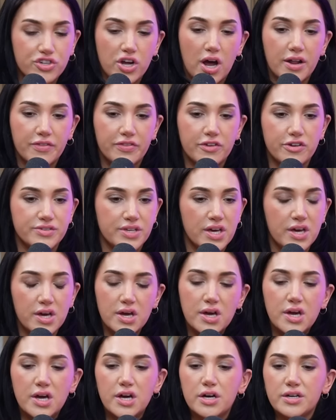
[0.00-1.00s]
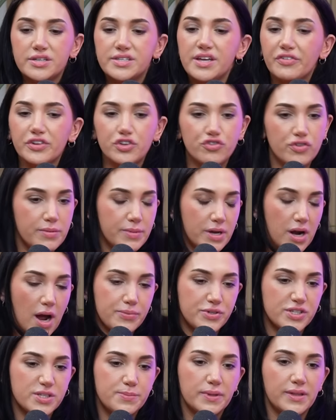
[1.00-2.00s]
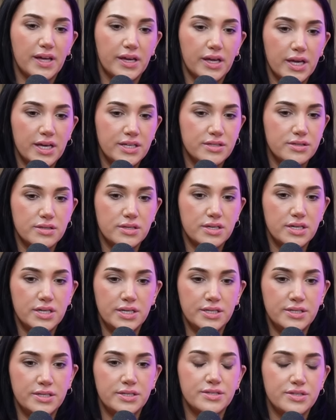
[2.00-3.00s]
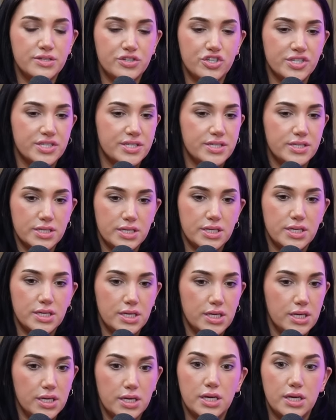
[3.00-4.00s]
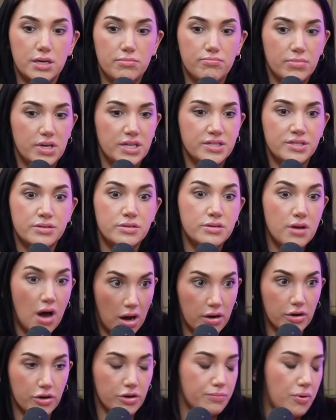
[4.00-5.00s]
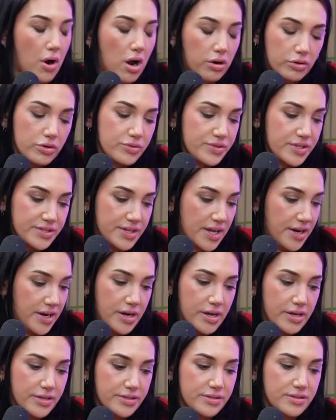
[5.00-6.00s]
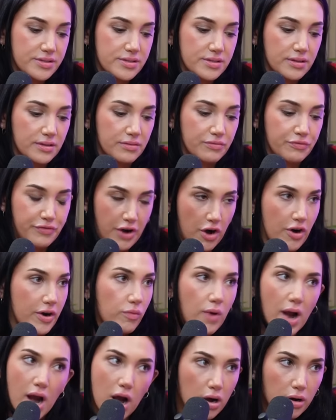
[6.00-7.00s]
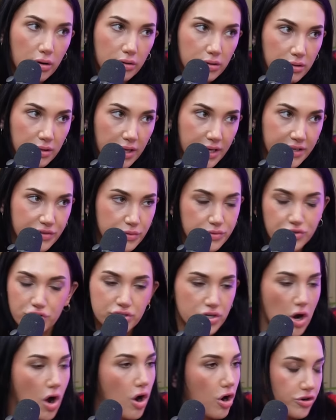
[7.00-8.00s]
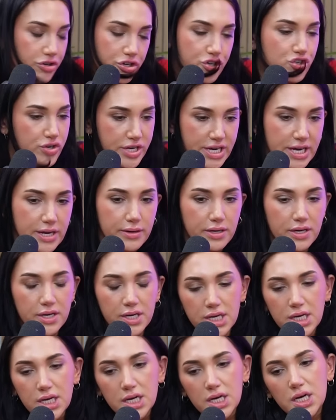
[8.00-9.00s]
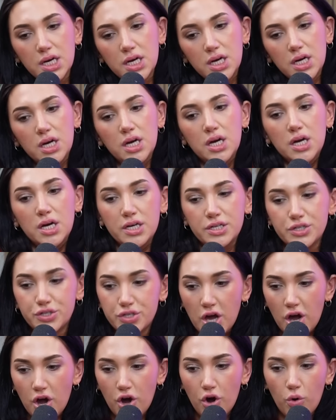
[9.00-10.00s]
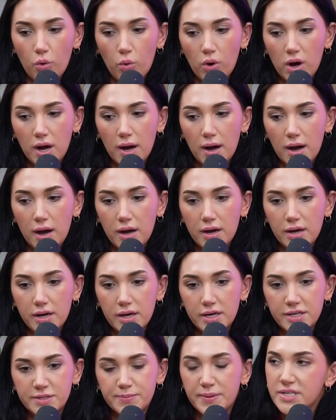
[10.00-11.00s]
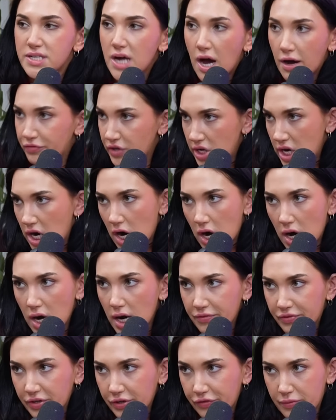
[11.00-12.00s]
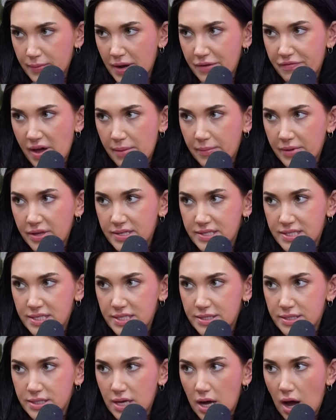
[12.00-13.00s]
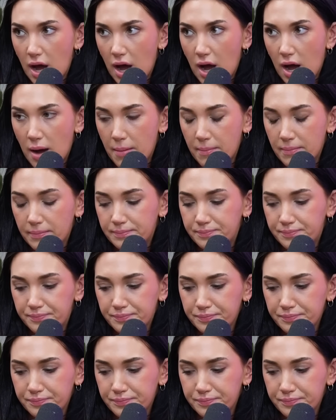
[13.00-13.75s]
on it. There's definitely treatment options, but like it is just, it's not a good prognosis and it is very rare. Like so it's just hard to treat. So it's been a tough year. I feel like for my family, this is my